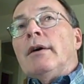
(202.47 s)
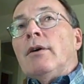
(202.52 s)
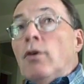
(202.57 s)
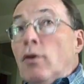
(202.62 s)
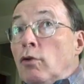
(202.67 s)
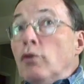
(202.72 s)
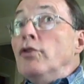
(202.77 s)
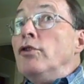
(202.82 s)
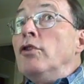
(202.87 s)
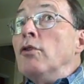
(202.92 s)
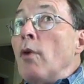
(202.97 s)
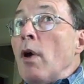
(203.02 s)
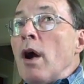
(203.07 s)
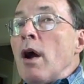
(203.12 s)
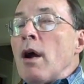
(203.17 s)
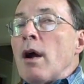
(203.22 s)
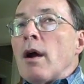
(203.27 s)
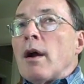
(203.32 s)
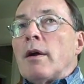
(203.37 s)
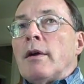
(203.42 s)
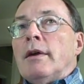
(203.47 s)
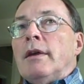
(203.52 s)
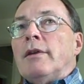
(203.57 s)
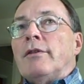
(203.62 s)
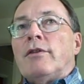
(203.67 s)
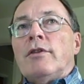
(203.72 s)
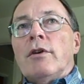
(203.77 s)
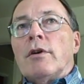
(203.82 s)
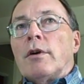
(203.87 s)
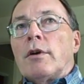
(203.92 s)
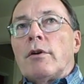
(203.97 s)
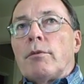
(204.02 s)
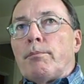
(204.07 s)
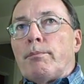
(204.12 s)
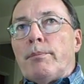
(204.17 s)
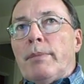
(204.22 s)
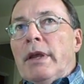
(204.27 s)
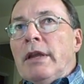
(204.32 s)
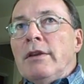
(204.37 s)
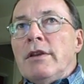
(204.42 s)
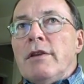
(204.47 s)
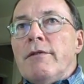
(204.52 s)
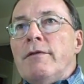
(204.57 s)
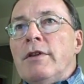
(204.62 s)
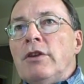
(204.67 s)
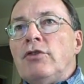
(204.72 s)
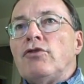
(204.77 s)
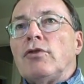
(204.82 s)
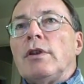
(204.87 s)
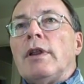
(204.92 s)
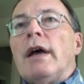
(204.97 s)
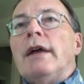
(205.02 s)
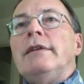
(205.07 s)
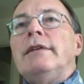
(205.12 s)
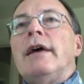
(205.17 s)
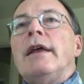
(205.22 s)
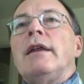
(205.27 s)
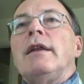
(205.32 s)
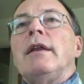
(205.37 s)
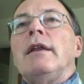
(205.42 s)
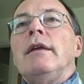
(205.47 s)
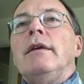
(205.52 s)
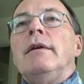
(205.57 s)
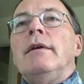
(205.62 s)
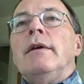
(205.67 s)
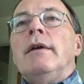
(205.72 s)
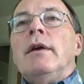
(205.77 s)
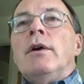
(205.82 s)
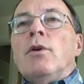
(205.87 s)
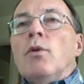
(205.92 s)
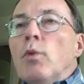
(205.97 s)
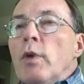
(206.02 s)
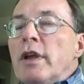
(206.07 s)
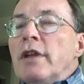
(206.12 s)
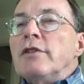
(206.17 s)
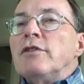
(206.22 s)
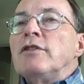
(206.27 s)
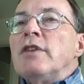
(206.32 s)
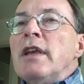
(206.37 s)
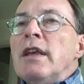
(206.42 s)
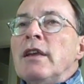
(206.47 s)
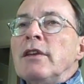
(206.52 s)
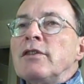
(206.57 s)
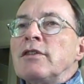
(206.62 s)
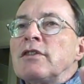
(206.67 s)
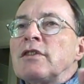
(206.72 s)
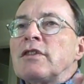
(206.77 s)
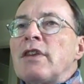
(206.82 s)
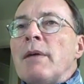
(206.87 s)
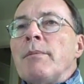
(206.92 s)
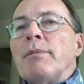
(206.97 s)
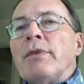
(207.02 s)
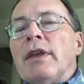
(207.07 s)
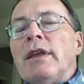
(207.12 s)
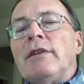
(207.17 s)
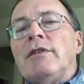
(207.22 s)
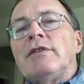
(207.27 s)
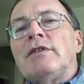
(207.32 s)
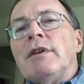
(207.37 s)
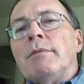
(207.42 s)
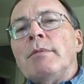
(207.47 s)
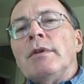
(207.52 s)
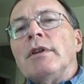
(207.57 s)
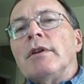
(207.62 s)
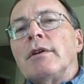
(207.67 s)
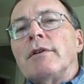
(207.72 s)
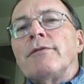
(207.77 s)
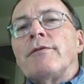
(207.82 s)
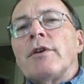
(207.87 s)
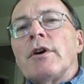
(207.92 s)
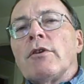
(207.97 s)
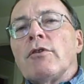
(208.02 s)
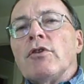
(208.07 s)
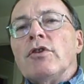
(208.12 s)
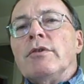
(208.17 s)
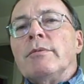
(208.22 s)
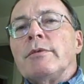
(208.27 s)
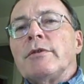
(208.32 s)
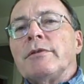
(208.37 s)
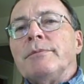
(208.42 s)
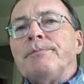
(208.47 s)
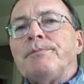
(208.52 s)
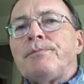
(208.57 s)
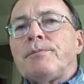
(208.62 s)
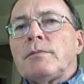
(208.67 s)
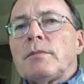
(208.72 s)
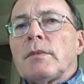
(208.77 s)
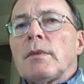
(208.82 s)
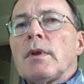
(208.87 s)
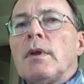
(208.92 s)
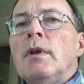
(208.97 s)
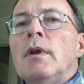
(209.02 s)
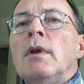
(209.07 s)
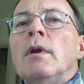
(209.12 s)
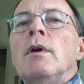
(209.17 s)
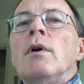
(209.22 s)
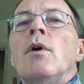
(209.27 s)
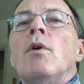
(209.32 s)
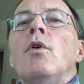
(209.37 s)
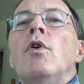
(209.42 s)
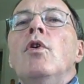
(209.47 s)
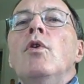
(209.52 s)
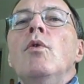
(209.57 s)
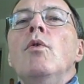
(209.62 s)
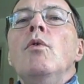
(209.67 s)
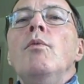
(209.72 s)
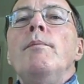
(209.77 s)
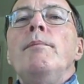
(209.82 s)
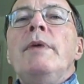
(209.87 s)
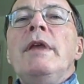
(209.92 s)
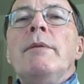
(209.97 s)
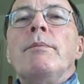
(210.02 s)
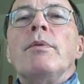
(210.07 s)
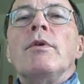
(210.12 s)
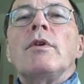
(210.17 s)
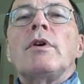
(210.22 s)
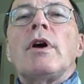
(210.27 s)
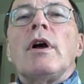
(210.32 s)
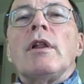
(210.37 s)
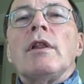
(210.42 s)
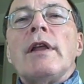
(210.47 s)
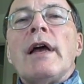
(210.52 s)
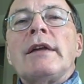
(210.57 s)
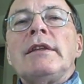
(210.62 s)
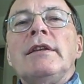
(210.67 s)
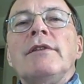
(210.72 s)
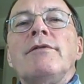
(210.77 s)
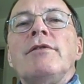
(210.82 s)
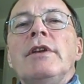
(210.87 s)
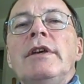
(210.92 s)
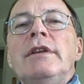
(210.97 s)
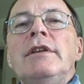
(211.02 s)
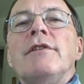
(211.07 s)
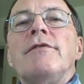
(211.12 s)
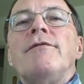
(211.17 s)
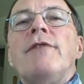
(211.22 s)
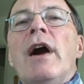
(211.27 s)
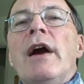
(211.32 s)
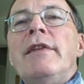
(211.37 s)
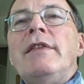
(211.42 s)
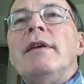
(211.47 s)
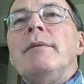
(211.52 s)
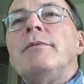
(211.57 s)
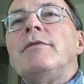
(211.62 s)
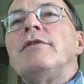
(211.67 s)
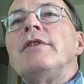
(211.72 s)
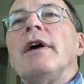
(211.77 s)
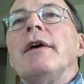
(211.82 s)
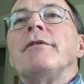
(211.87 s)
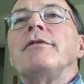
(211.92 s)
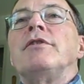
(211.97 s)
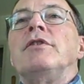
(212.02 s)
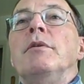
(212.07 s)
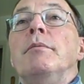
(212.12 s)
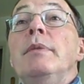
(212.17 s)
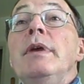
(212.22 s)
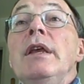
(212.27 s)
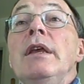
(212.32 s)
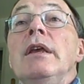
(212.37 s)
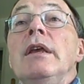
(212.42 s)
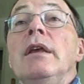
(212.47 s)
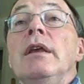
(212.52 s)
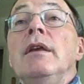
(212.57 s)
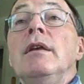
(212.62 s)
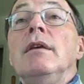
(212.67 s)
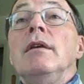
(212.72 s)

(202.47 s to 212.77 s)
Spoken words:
Who you are is your individual identity. We could say something similar for groups. Who people collectively define themselves to be